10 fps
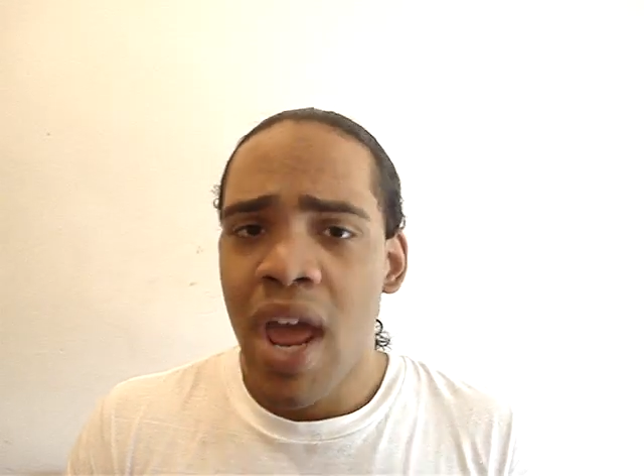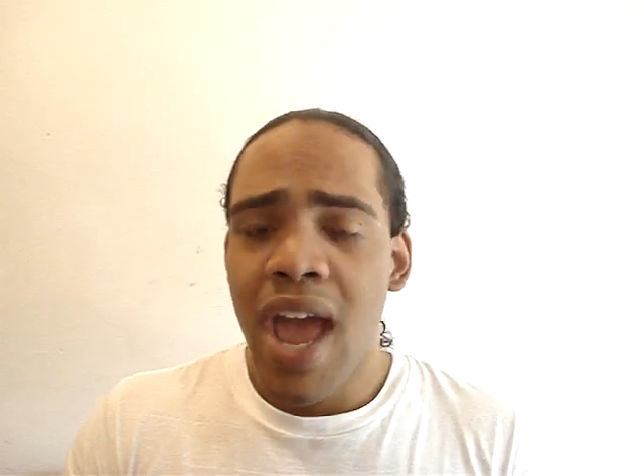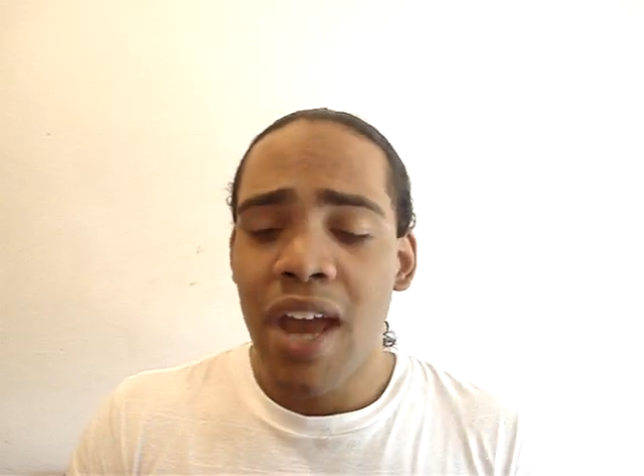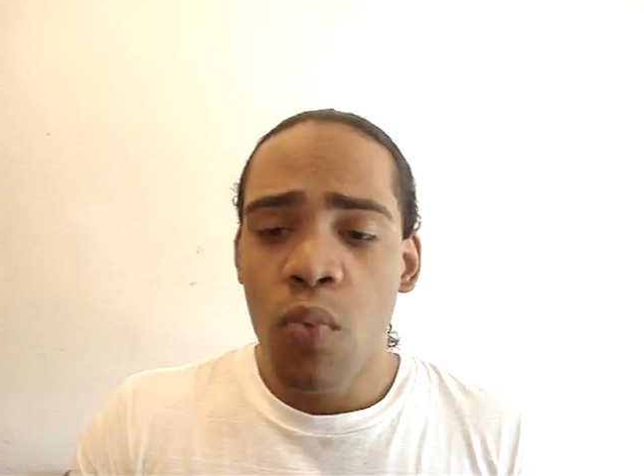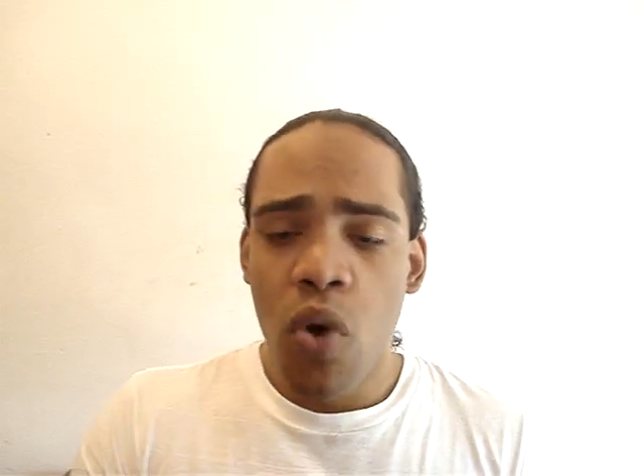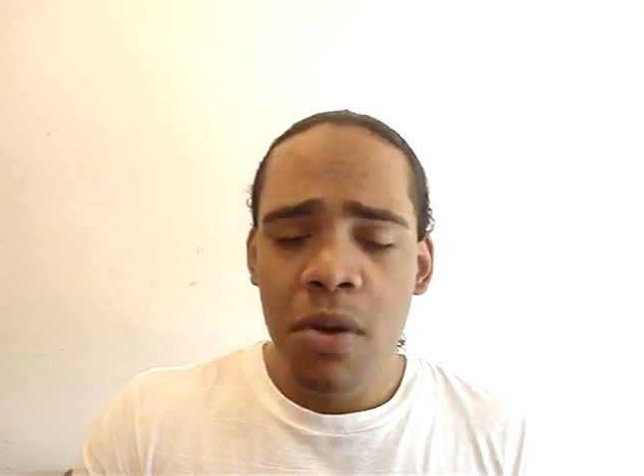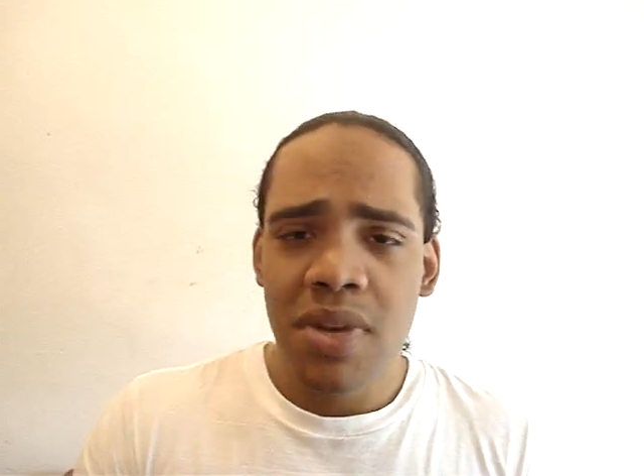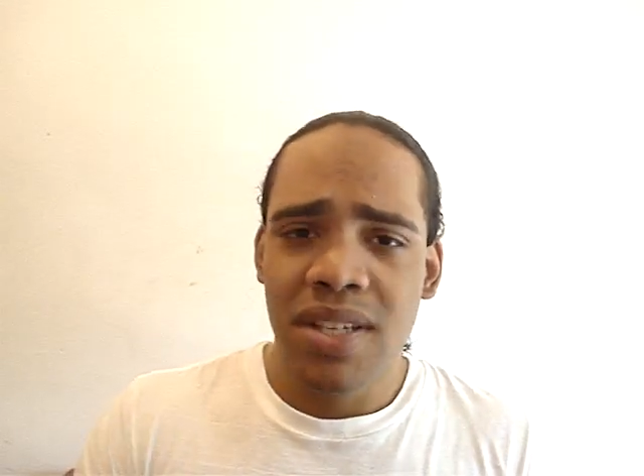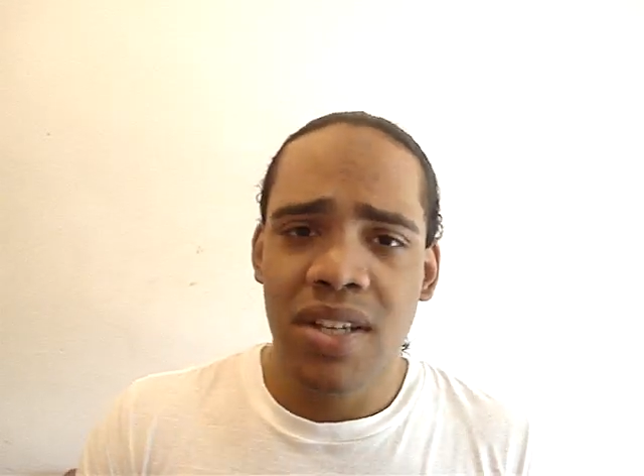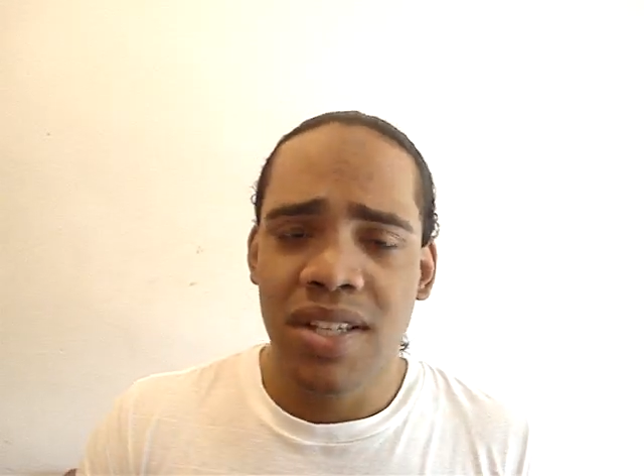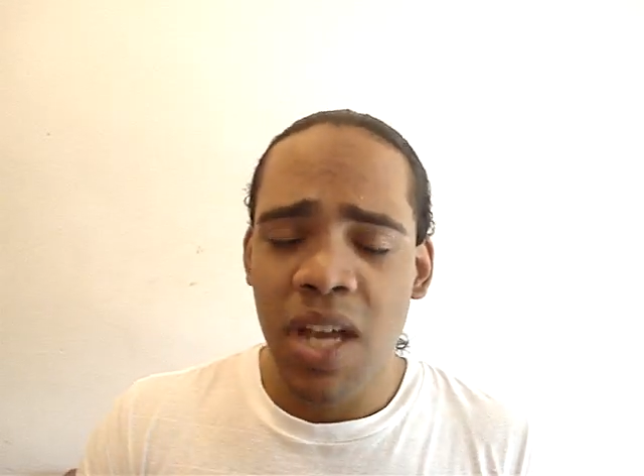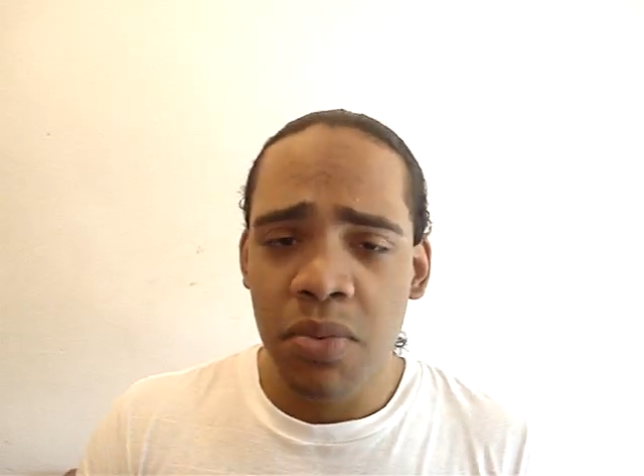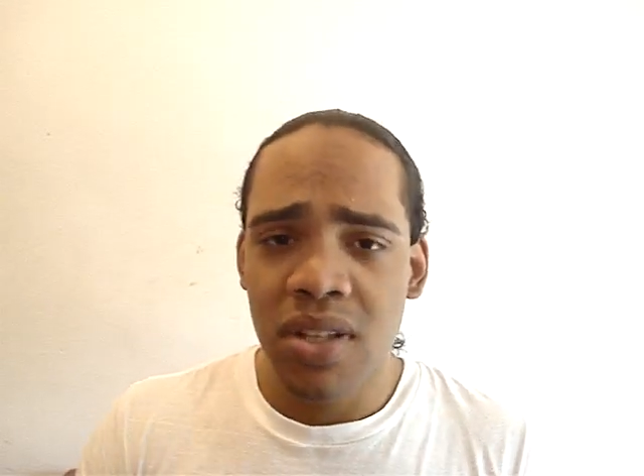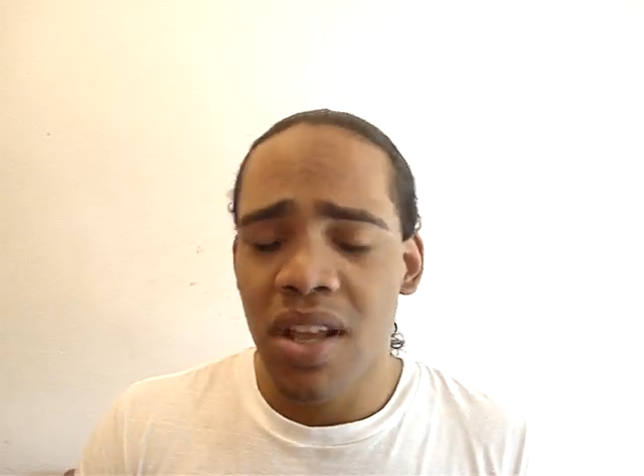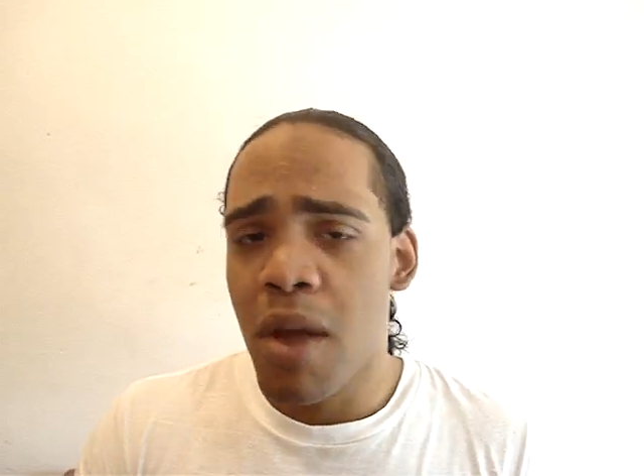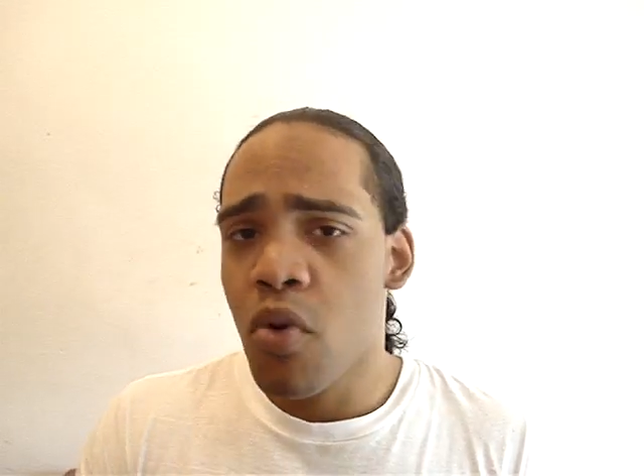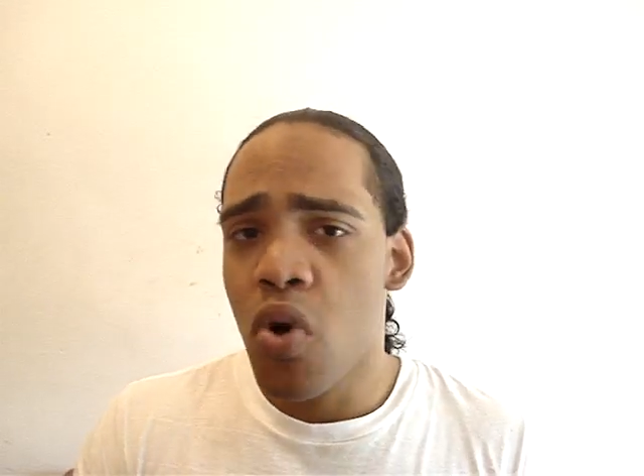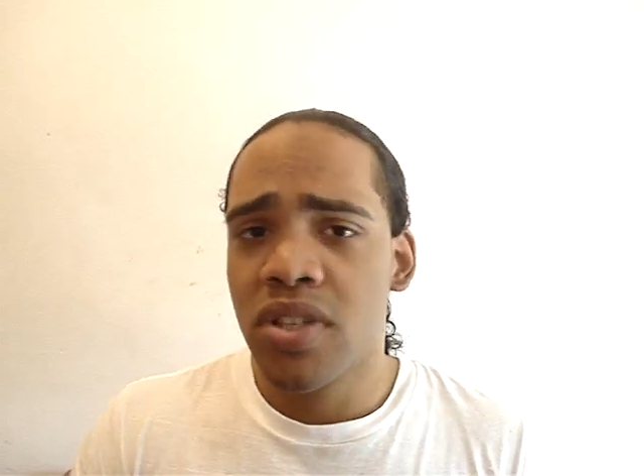And one misconception that I'm going